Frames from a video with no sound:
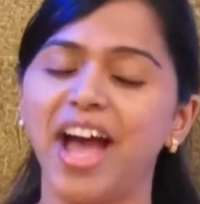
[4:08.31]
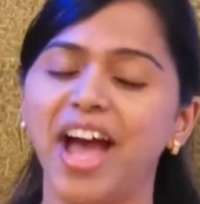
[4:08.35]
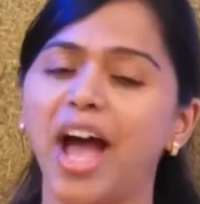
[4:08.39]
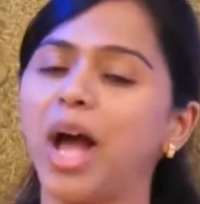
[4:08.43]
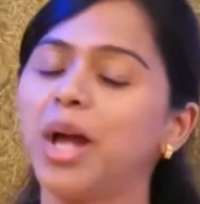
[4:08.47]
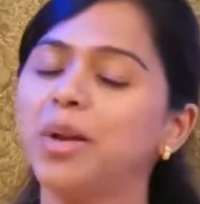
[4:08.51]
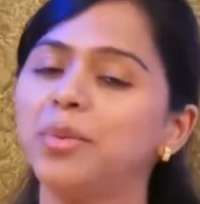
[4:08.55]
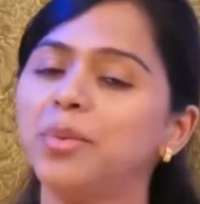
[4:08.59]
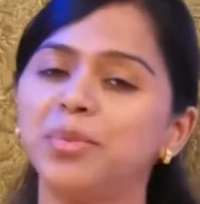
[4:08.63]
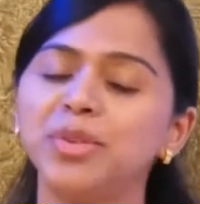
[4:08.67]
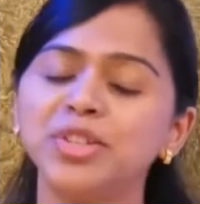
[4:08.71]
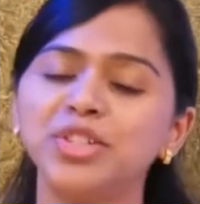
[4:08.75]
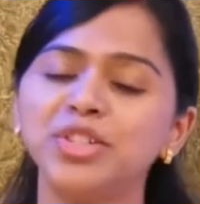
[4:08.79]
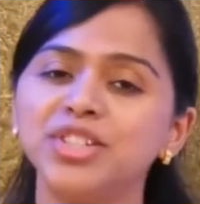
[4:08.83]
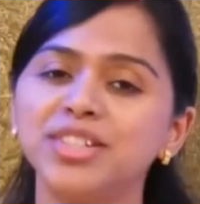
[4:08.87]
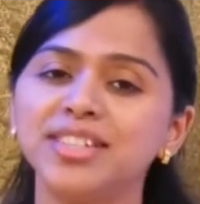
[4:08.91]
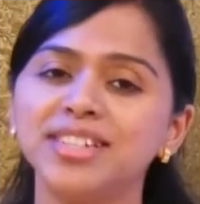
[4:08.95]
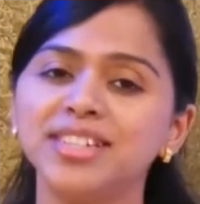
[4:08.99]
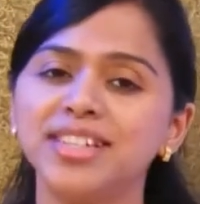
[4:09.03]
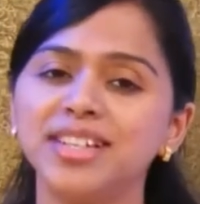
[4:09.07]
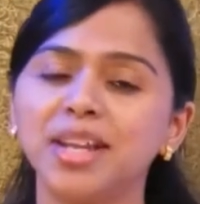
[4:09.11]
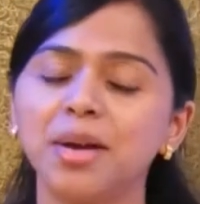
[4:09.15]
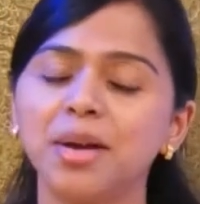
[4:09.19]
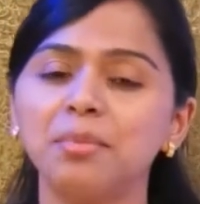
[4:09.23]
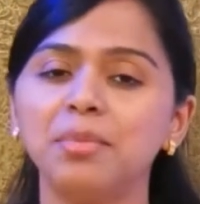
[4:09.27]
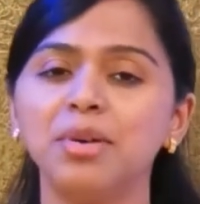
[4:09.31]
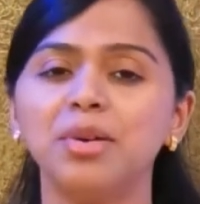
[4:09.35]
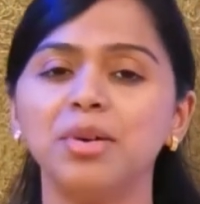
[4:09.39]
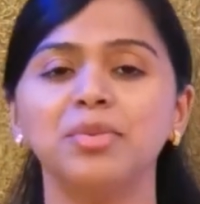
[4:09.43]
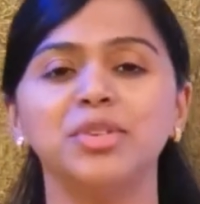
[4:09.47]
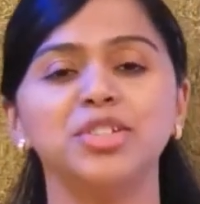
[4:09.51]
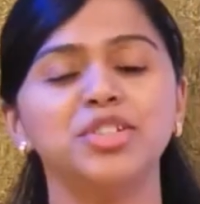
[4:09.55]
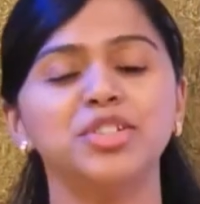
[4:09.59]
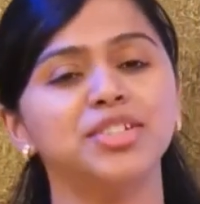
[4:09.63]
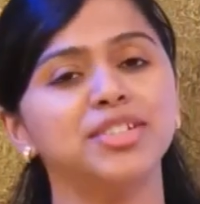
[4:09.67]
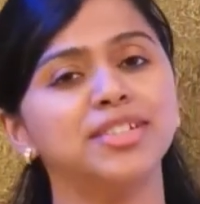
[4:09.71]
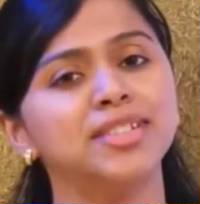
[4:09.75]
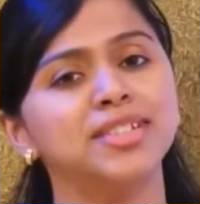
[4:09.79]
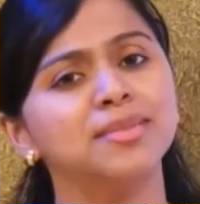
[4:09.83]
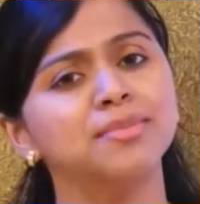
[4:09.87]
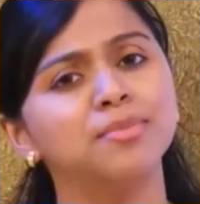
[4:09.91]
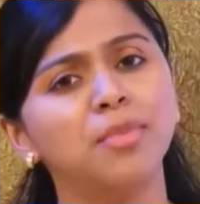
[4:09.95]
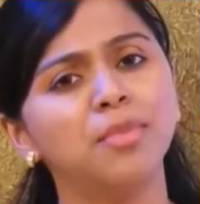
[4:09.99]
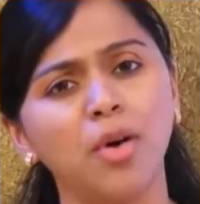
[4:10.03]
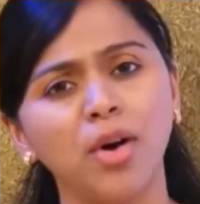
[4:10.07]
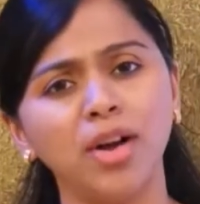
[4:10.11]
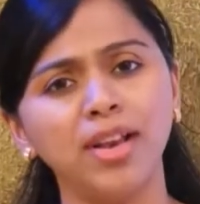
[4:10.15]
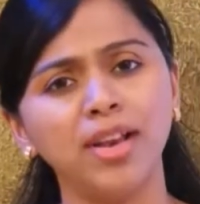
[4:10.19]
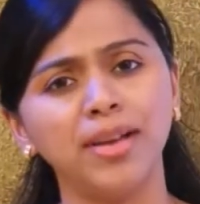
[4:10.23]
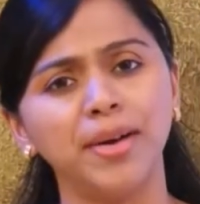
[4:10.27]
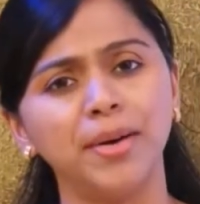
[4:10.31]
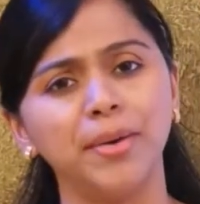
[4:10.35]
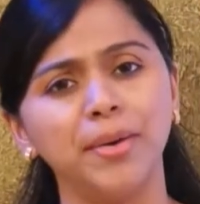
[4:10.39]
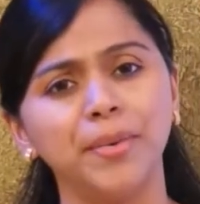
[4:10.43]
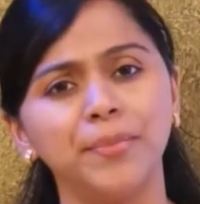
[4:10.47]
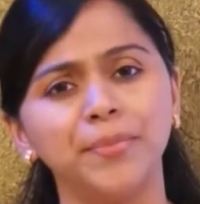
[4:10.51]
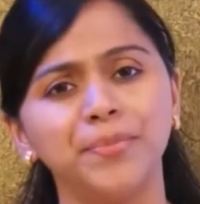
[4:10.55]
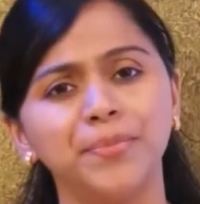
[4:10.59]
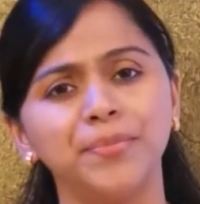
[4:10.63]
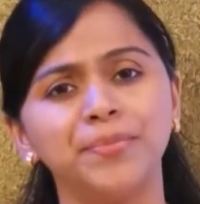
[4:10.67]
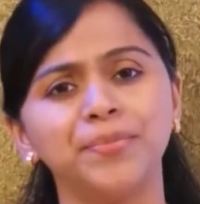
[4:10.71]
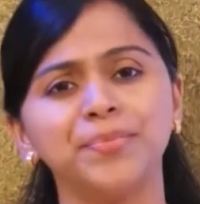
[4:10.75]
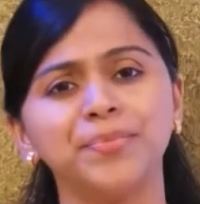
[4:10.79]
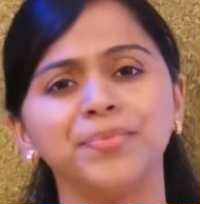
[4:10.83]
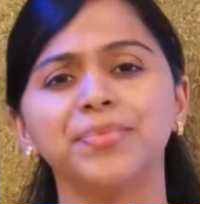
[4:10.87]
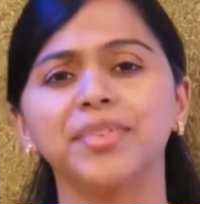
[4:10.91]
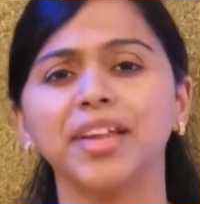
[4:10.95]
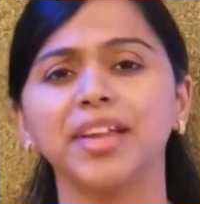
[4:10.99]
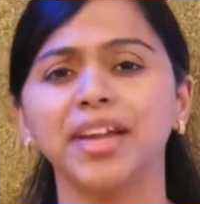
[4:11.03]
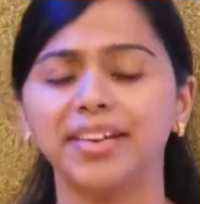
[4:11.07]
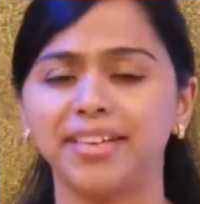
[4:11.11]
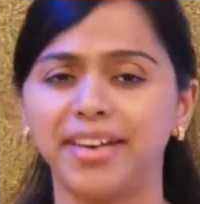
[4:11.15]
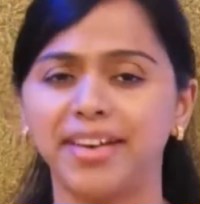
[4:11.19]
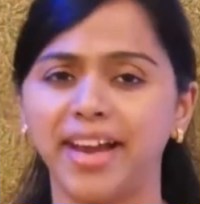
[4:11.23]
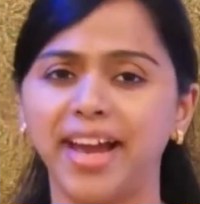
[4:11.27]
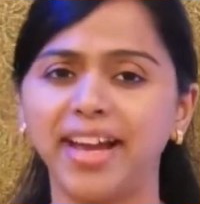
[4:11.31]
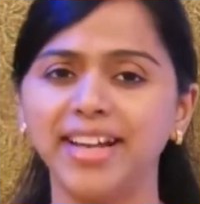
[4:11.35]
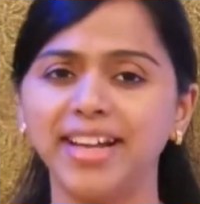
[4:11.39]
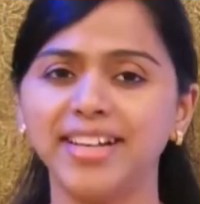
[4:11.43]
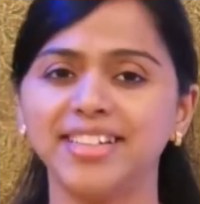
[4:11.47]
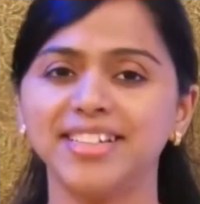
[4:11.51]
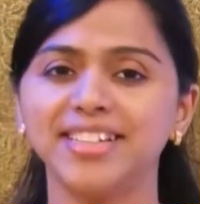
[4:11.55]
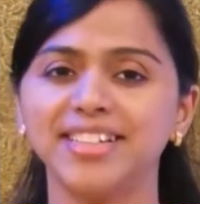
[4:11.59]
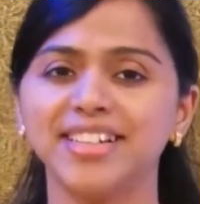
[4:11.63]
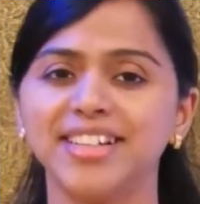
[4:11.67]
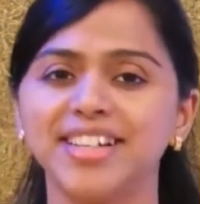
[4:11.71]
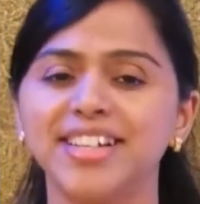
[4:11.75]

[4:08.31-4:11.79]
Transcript: and which is the number which is smaller? Right?